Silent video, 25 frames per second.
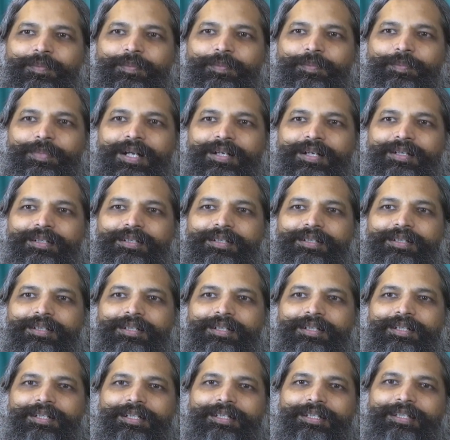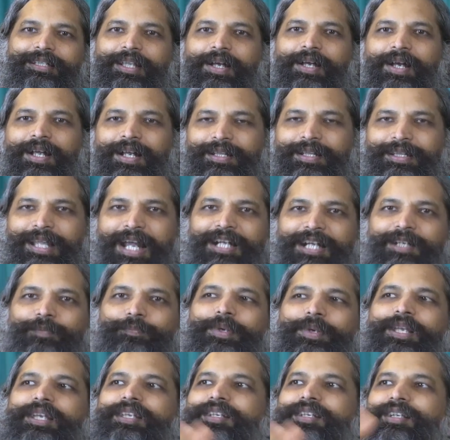But the, that
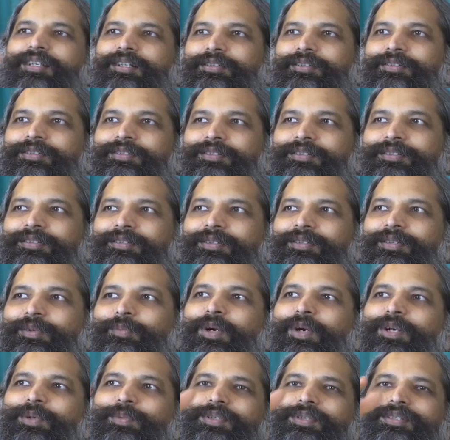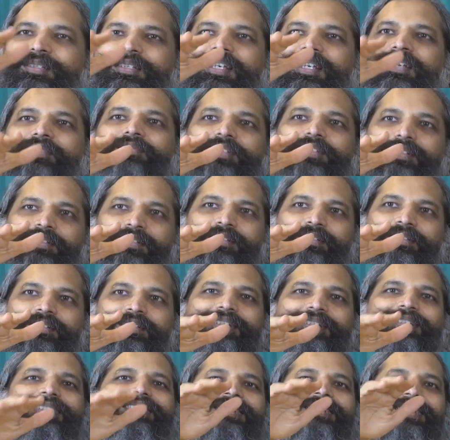period, what was given,
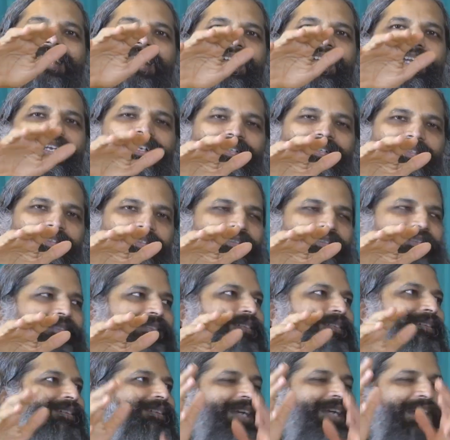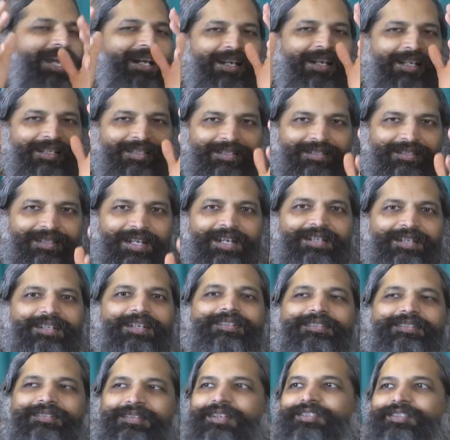stayed and has stayed
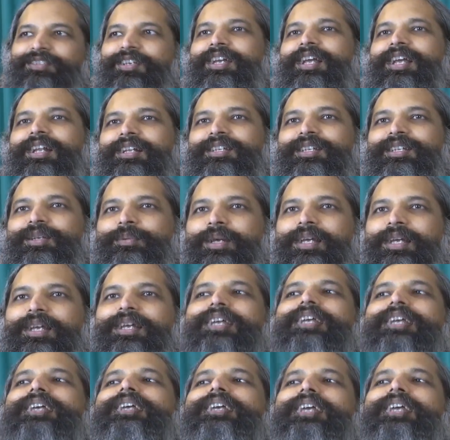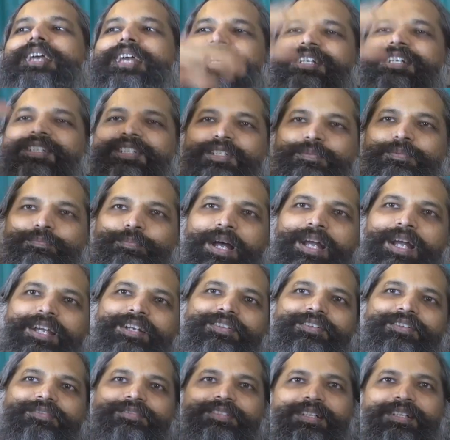in such a healthy way in
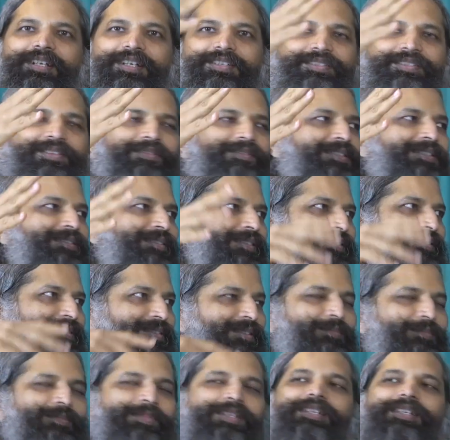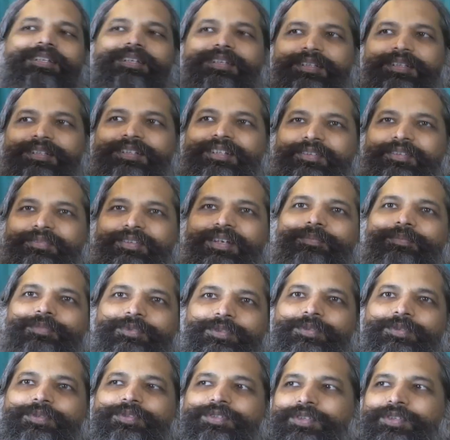spite of the rest of the system, they've come
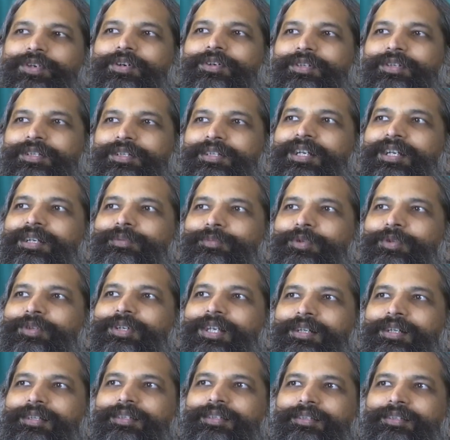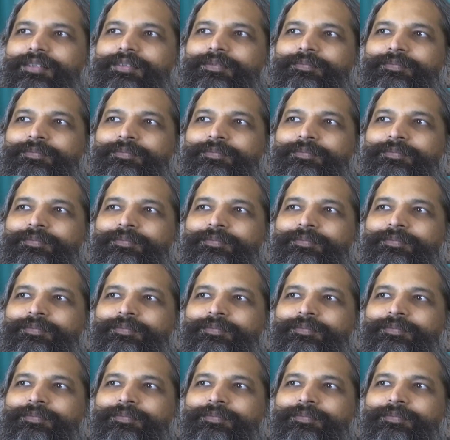through stronger and more healthy.